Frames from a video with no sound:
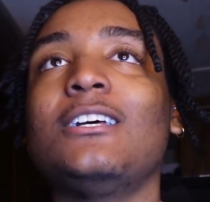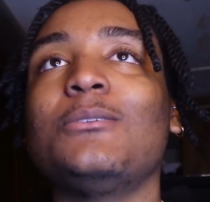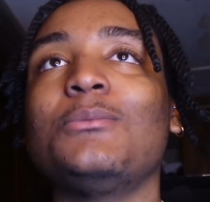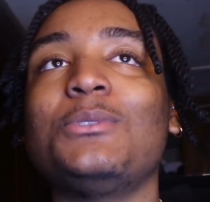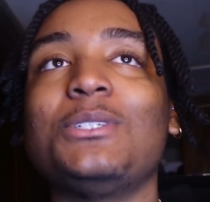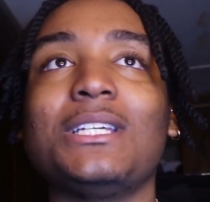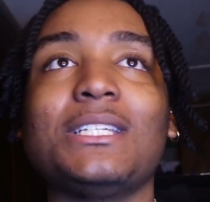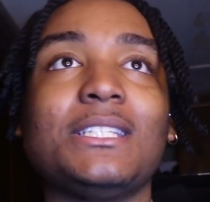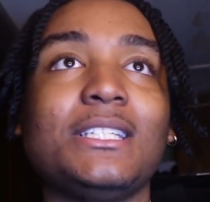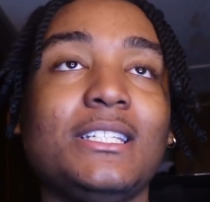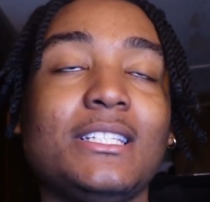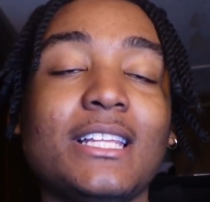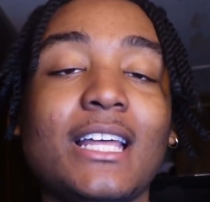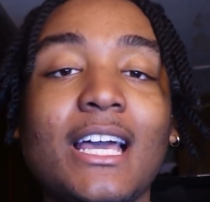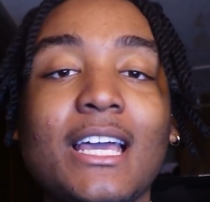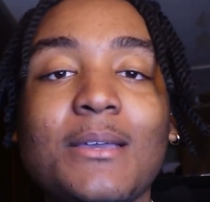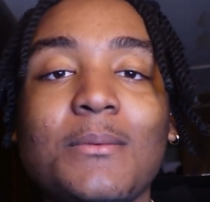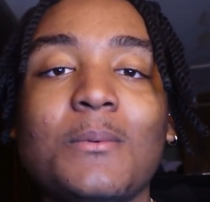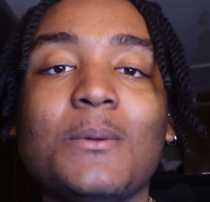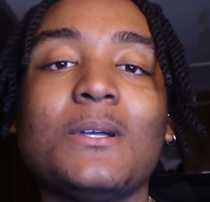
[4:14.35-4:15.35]
Jesse
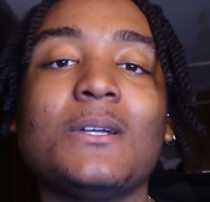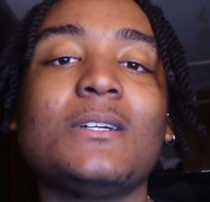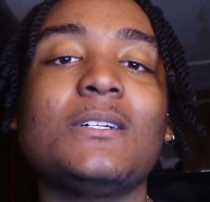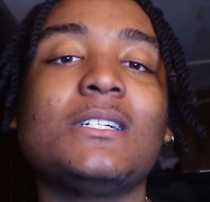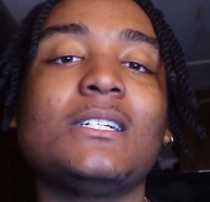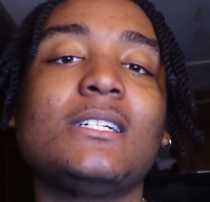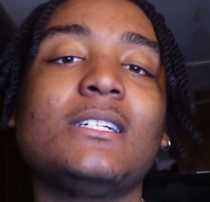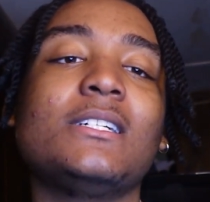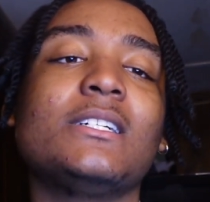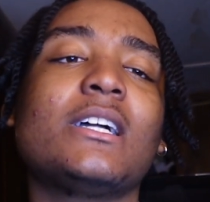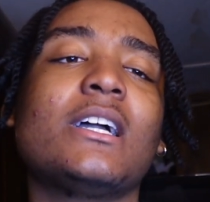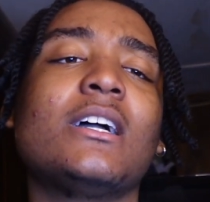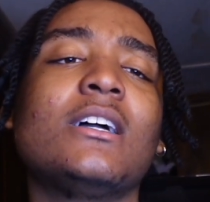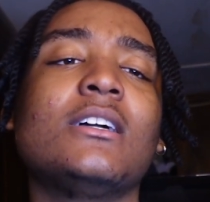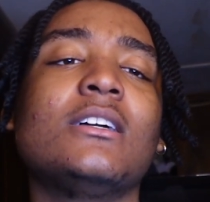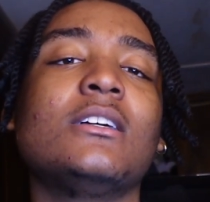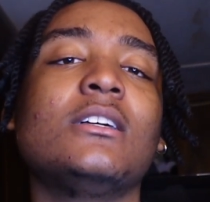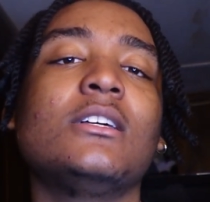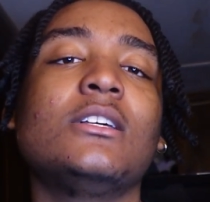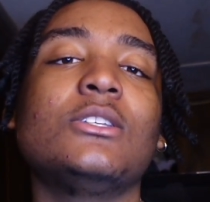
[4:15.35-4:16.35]
Nyberg,
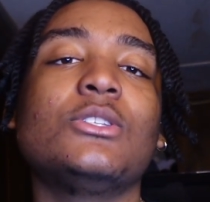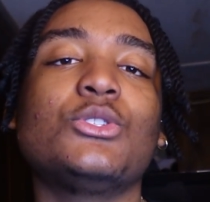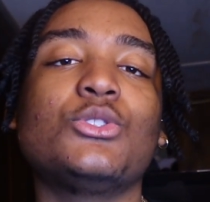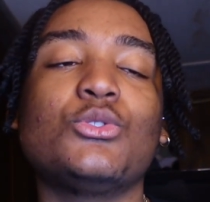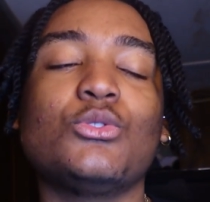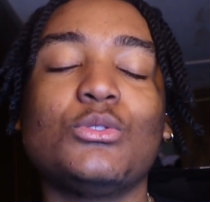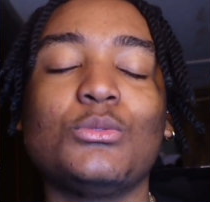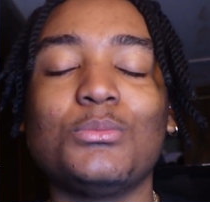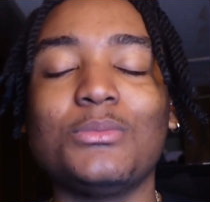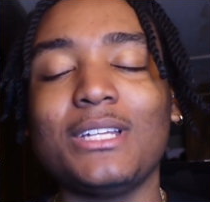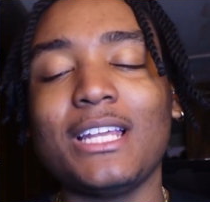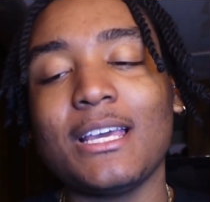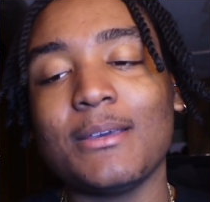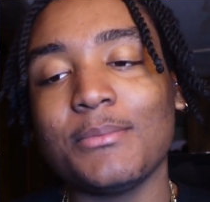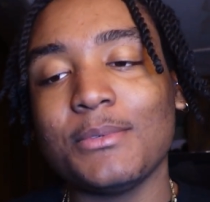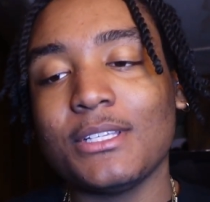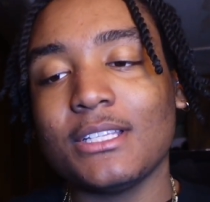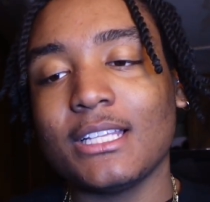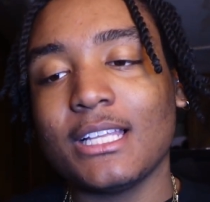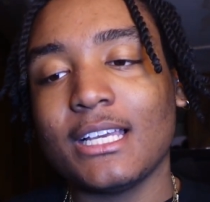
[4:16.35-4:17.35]
Swoop
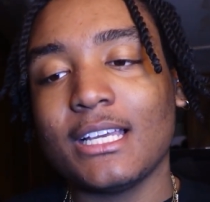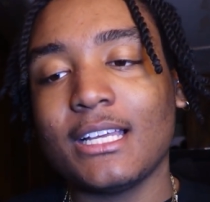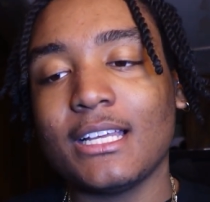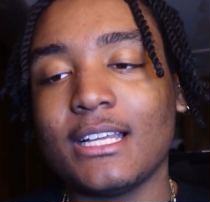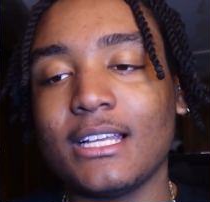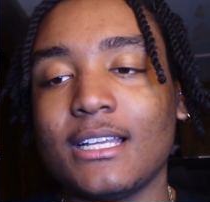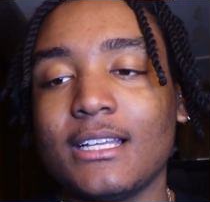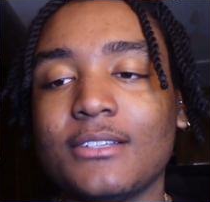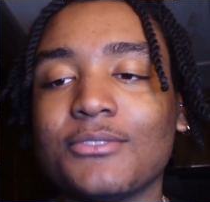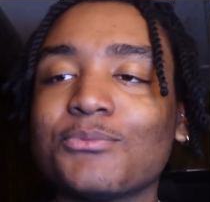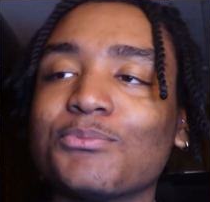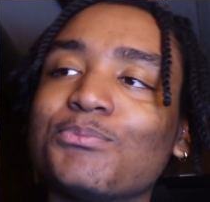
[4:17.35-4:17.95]
Nebula,